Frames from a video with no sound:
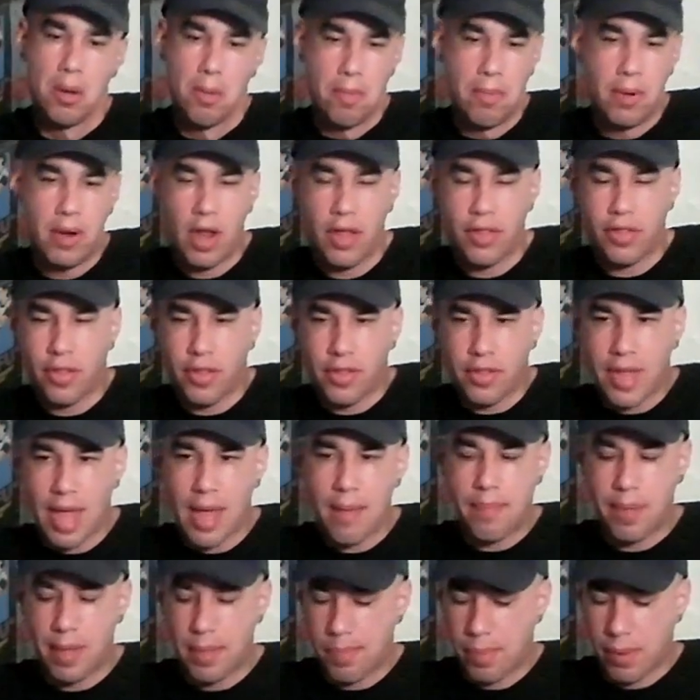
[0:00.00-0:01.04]
But other than
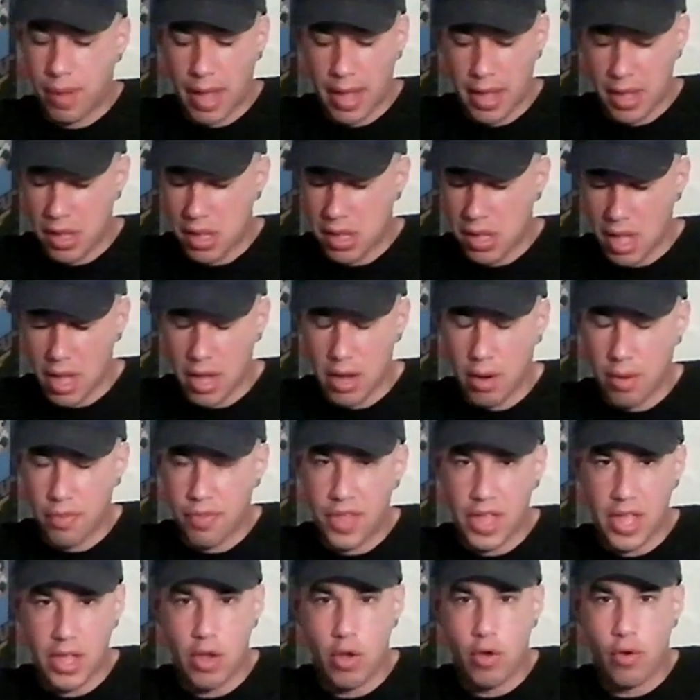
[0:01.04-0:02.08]
that, people, I can say,
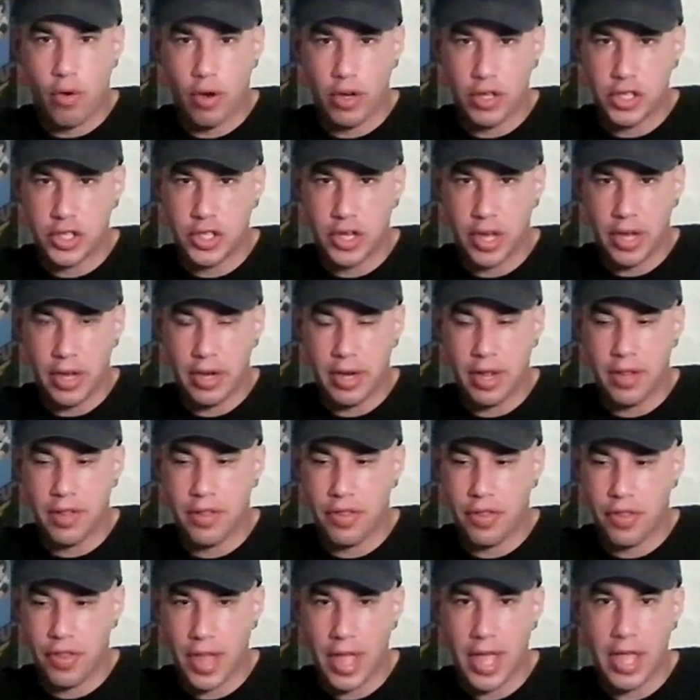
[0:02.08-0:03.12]
thank you, Christian, and
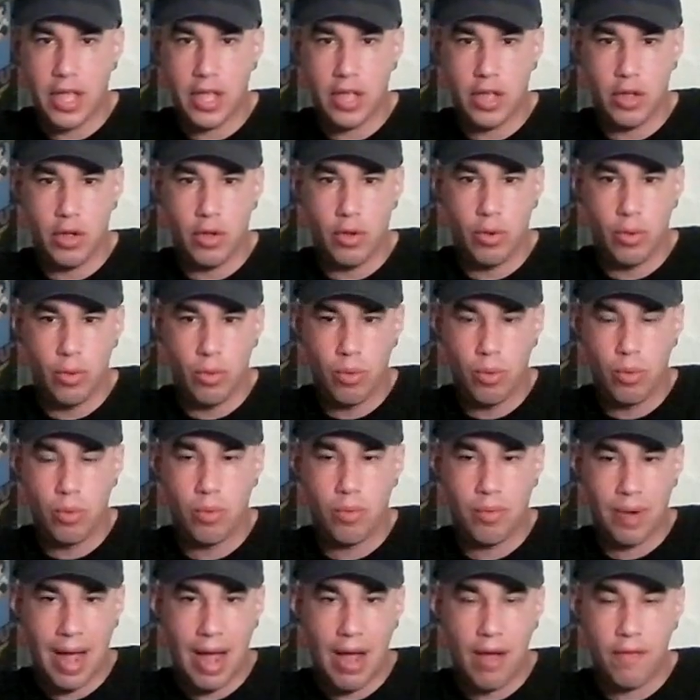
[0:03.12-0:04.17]
thank you,
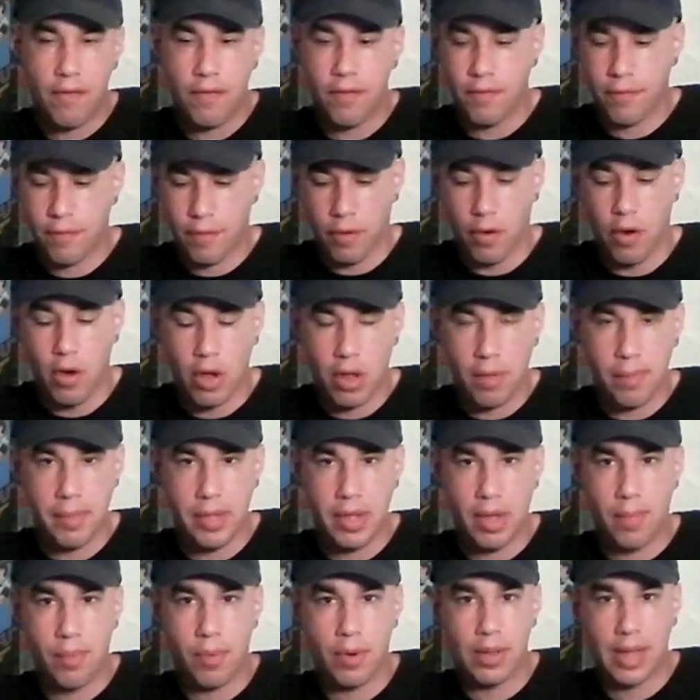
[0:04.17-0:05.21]
Ralph, for hooking
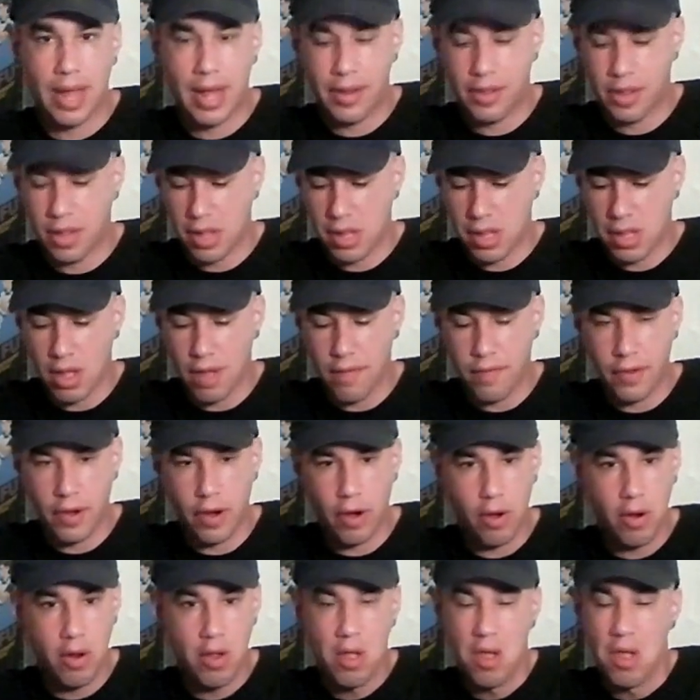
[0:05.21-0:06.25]
me up with a lot of this stuff
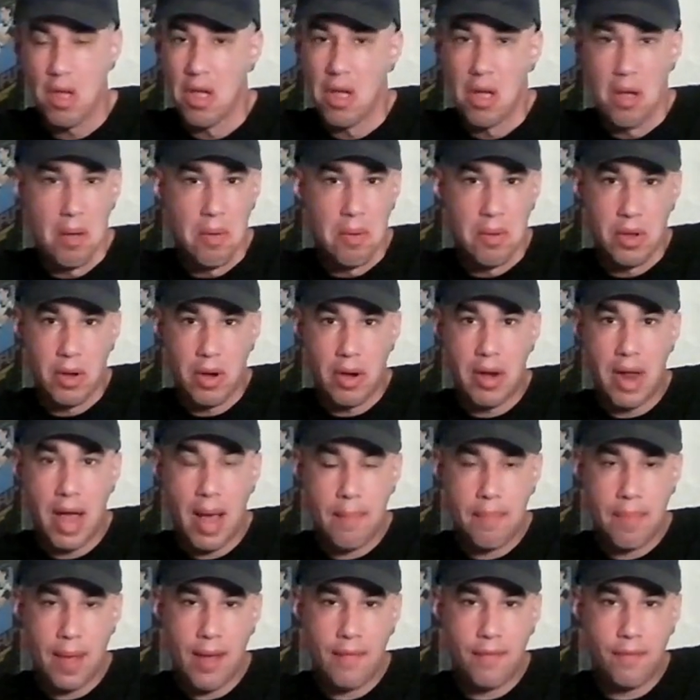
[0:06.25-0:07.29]
here.
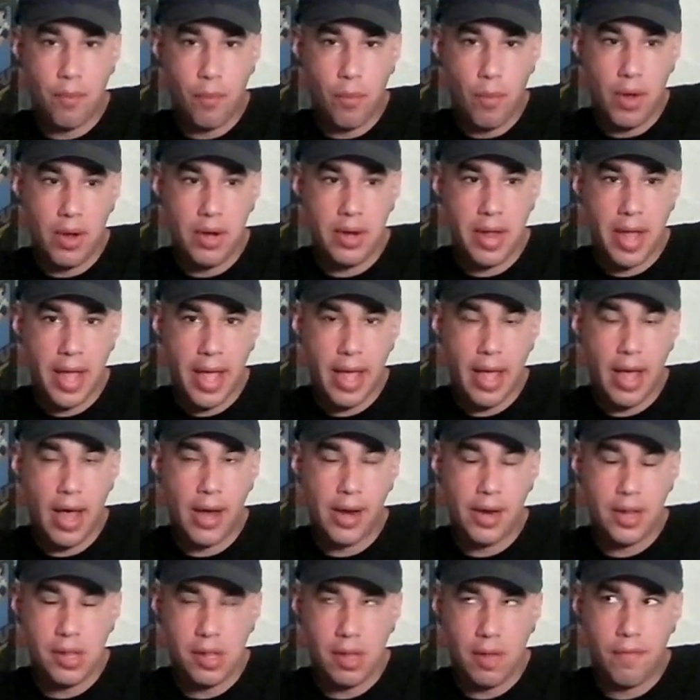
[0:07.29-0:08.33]
Not bad for one day,
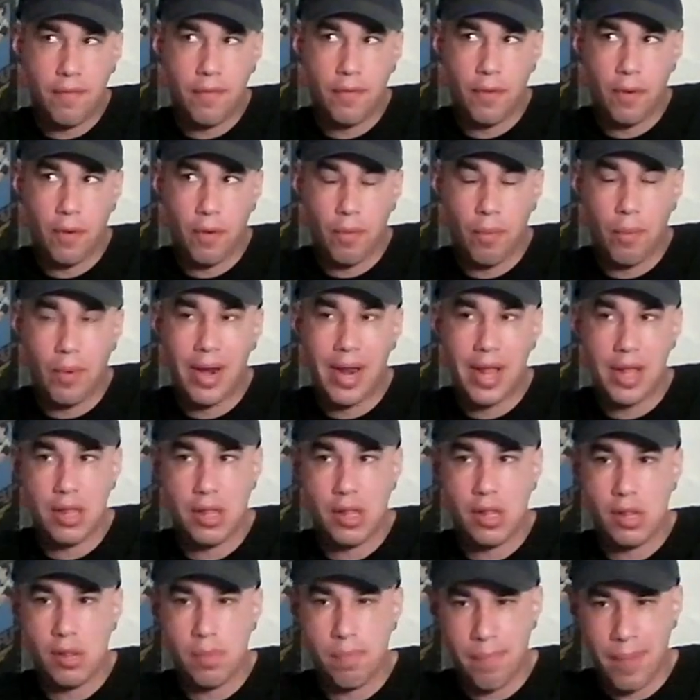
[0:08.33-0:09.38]
honestly, for what I
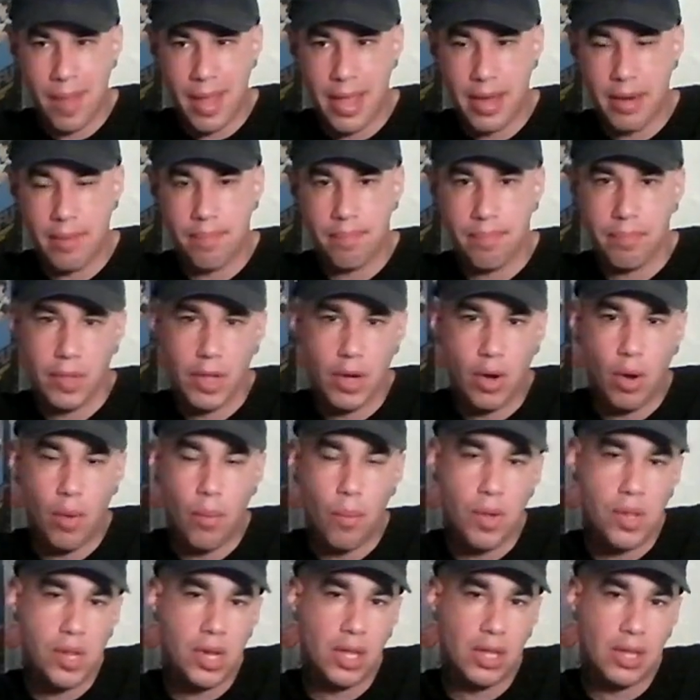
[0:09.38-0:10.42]
spent. It
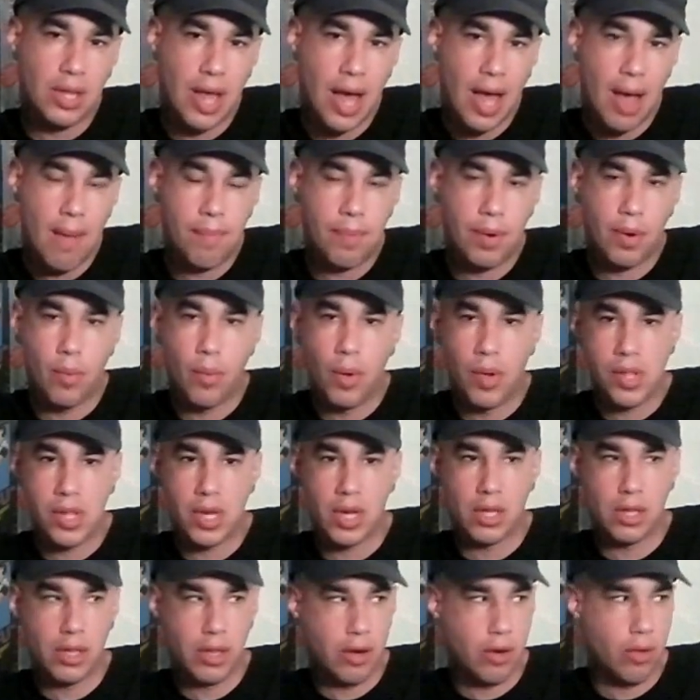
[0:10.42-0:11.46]
wasn't a lot, but it
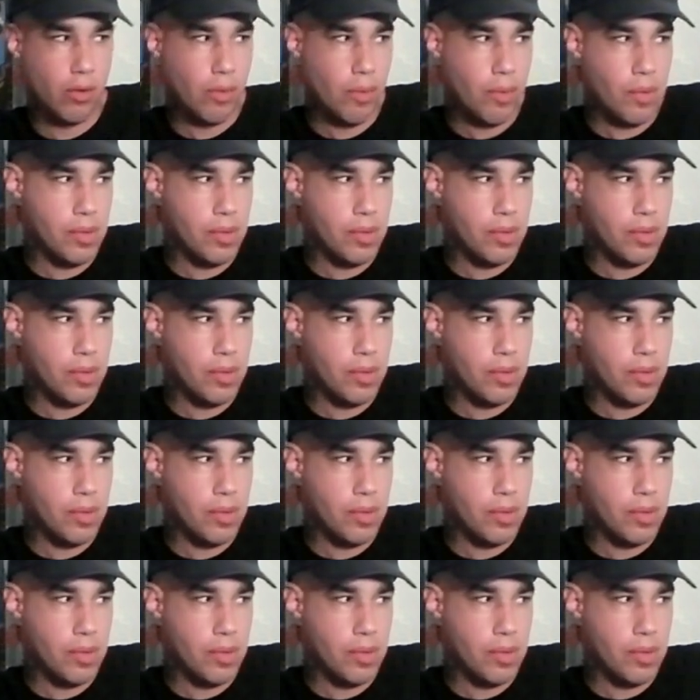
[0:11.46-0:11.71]
wasn't a little.